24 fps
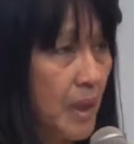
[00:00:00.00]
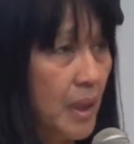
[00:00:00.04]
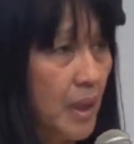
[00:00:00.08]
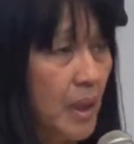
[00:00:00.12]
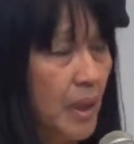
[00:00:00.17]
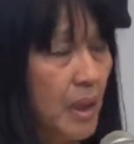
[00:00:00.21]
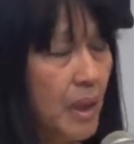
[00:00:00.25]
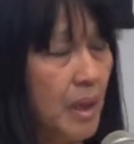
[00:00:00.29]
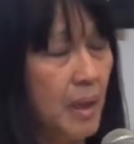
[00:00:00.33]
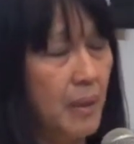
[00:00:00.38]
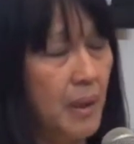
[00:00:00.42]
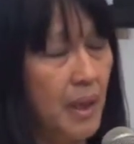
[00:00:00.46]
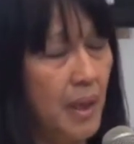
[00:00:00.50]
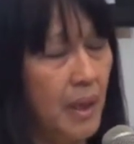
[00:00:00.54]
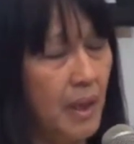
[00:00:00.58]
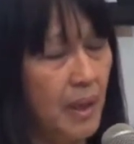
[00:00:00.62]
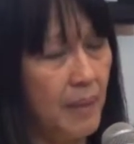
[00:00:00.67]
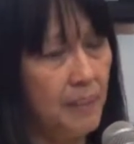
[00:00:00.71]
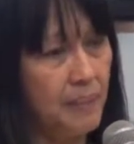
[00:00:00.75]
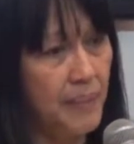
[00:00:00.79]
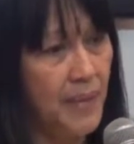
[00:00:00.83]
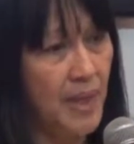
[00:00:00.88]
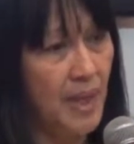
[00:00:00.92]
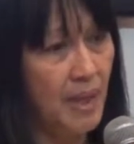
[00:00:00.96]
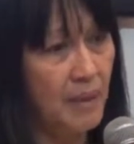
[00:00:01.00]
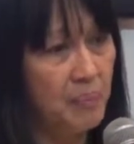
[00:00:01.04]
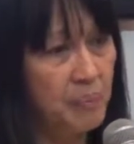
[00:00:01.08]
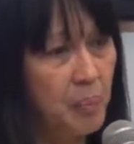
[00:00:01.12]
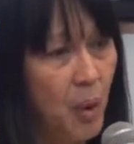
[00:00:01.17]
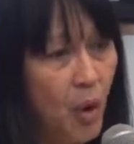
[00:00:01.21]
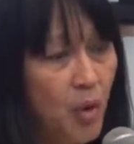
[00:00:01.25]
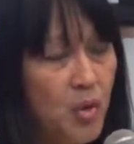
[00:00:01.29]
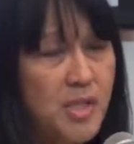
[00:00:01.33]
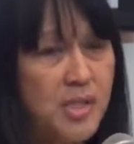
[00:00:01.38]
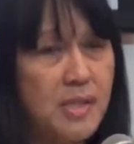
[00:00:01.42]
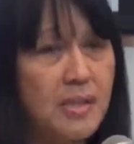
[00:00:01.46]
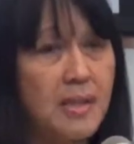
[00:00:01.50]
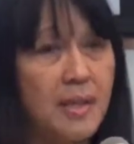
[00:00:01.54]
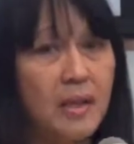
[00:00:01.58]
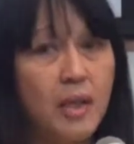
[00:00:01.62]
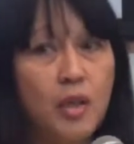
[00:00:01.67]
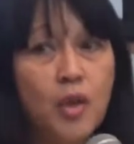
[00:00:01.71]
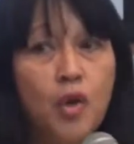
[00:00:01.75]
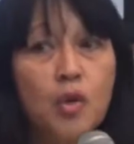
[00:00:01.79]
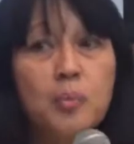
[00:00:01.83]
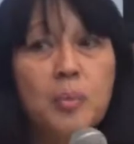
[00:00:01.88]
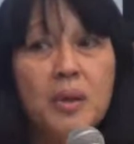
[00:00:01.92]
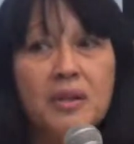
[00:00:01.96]
uh, um, post the
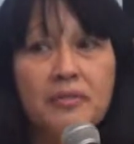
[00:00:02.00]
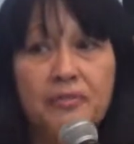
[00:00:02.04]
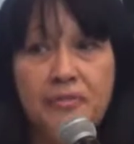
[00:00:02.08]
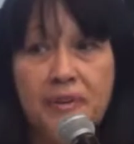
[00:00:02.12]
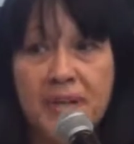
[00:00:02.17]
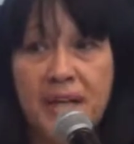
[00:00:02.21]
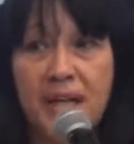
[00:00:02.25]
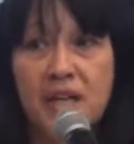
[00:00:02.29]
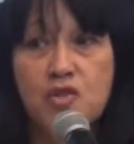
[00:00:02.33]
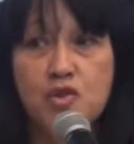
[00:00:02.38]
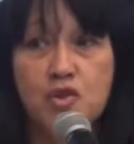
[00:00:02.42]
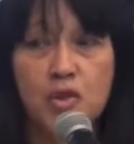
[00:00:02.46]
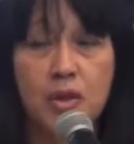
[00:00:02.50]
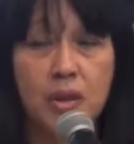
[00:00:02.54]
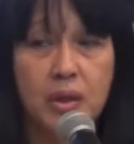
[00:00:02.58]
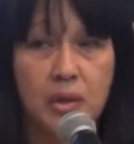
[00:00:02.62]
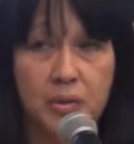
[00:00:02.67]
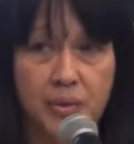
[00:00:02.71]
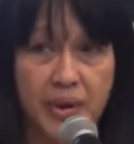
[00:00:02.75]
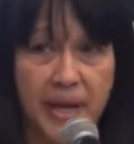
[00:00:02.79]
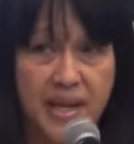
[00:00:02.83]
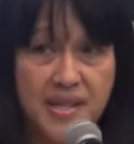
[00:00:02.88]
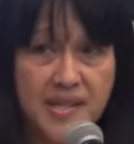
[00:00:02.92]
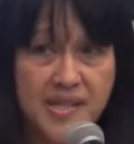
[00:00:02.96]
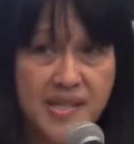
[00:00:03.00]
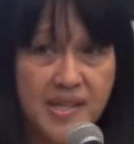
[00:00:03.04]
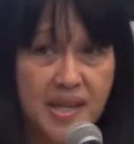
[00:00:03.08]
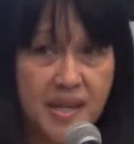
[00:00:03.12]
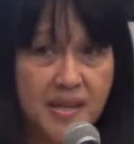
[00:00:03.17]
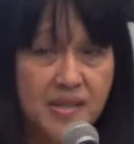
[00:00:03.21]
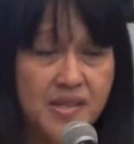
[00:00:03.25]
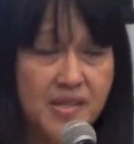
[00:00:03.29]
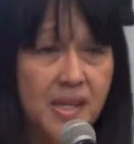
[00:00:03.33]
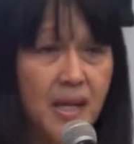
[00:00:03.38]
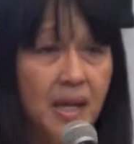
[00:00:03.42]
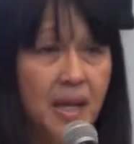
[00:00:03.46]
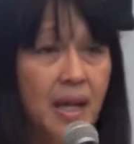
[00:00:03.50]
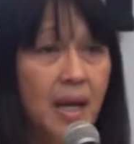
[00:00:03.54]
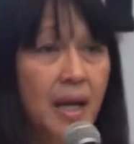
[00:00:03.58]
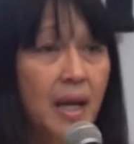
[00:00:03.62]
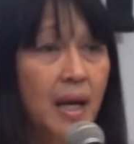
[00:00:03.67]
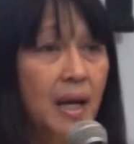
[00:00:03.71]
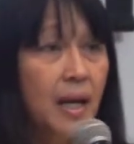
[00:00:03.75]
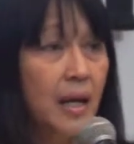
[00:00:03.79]
global financial crisis,